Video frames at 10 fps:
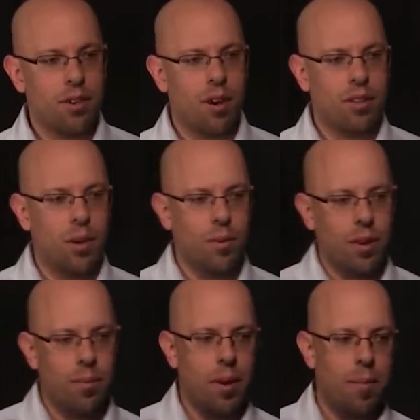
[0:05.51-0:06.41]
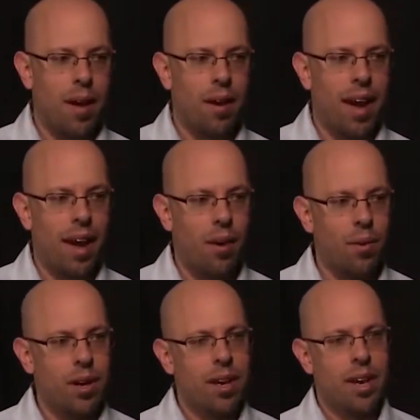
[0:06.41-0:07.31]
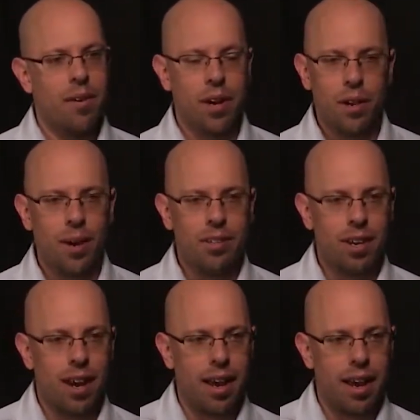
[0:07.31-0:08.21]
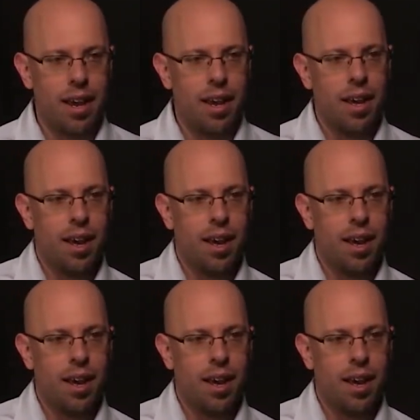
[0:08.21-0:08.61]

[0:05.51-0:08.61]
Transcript: to talk to you a little bit about how here at USI,